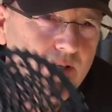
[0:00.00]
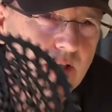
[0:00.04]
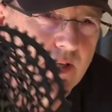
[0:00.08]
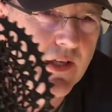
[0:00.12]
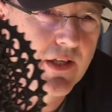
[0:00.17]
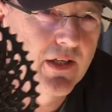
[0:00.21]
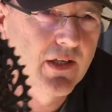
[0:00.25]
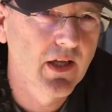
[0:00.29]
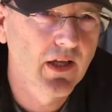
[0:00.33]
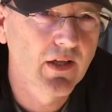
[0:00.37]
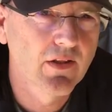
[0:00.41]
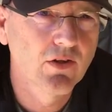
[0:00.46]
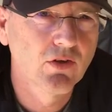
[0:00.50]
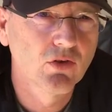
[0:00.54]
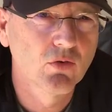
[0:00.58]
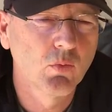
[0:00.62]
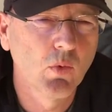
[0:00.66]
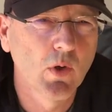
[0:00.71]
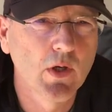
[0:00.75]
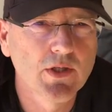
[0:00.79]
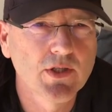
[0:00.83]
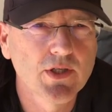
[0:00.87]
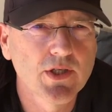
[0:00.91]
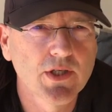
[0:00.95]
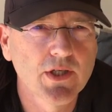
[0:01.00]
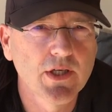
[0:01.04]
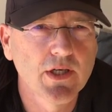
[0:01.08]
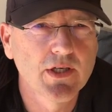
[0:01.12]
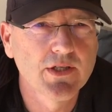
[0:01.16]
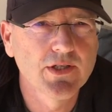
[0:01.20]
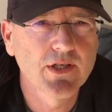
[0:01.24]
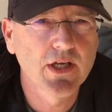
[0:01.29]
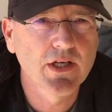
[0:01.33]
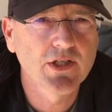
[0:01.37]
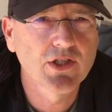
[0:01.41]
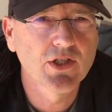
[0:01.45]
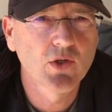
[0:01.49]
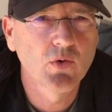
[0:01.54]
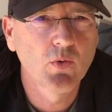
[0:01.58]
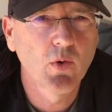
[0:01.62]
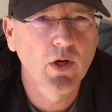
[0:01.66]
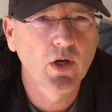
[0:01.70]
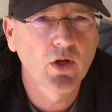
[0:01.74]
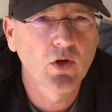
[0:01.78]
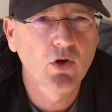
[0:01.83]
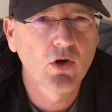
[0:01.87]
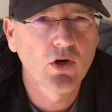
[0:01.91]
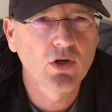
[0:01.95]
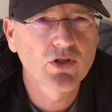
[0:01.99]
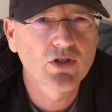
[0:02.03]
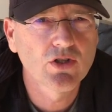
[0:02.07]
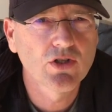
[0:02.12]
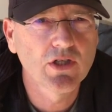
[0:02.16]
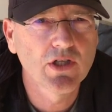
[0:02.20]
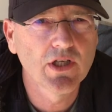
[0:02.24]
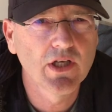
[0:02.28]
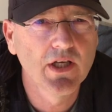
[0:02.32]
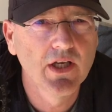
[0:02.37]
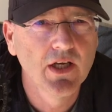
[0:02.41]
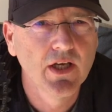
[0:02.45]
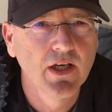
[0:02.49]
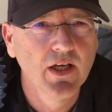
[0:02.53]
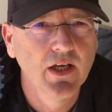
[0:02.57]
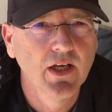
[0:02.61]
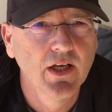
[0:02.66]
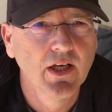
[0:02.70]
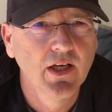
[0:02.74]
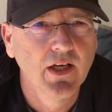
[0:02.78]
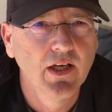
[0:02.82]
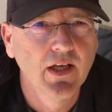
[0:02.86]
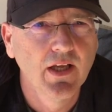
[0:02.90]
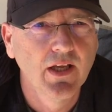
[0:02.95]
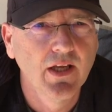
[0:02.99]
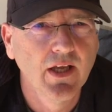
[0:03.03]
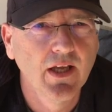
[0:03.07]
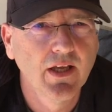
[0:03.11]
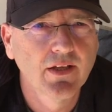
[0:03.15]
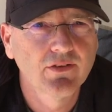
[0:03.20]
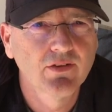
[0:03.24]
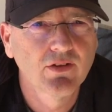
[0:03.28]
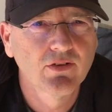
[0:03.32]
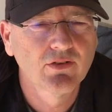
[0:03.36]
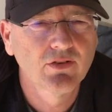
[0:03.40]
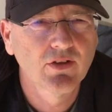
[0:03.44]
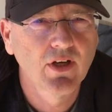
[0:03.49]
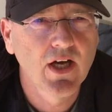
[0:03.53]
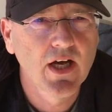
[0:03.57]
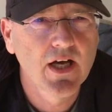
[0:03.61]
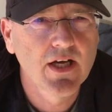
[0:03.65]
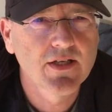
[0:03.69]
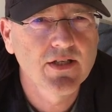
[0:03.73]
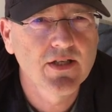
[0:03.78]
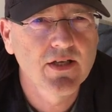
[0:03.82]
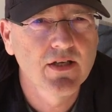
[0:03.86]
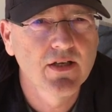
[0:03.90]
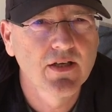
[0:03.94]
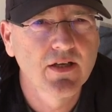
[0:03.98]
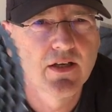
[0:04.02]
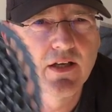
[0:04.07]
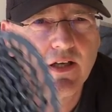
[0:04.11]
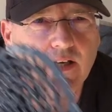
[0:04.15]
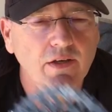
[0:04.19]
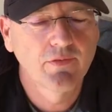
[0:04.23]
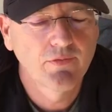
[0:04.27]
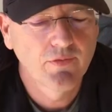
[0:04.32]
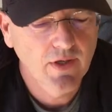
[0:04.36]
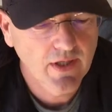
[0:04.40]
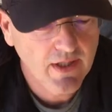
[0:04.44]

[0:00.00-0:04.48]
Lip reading: something like this once a year is actually quite a costly exercise, and if